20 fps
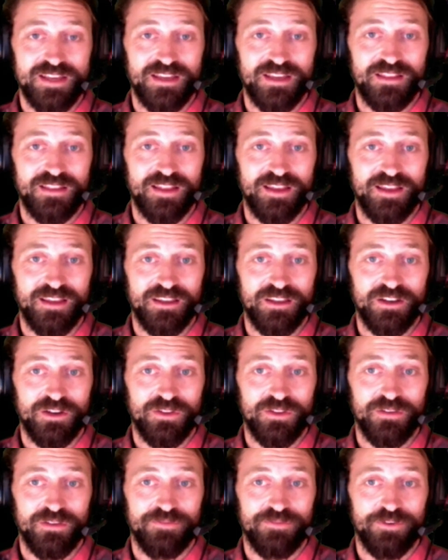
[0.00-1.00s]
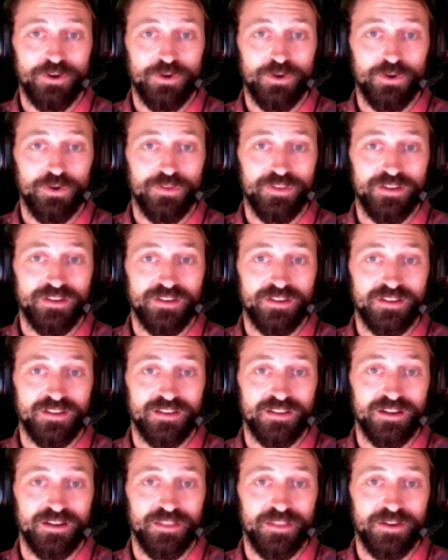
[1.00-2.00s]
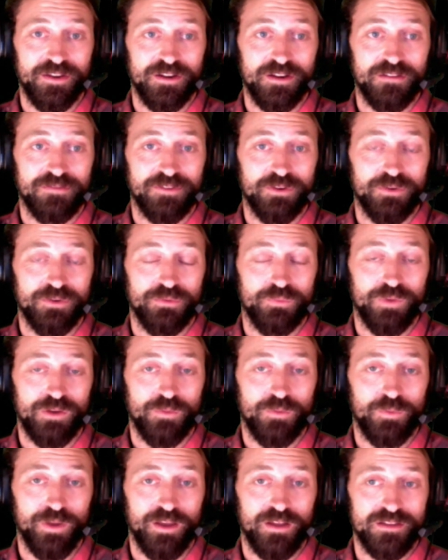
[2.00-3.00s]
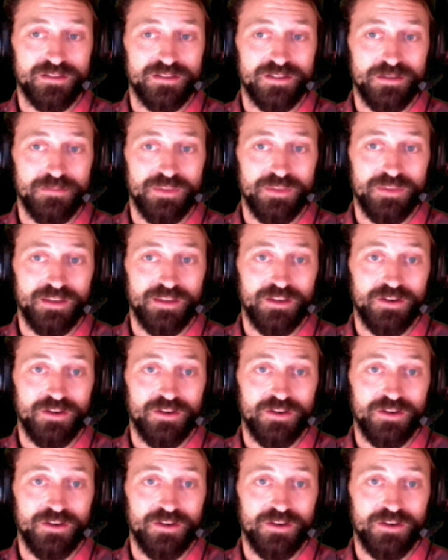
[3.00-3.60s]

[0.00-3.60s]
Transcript: they like, you know, they vote or they declare that they're going to vote one way on something,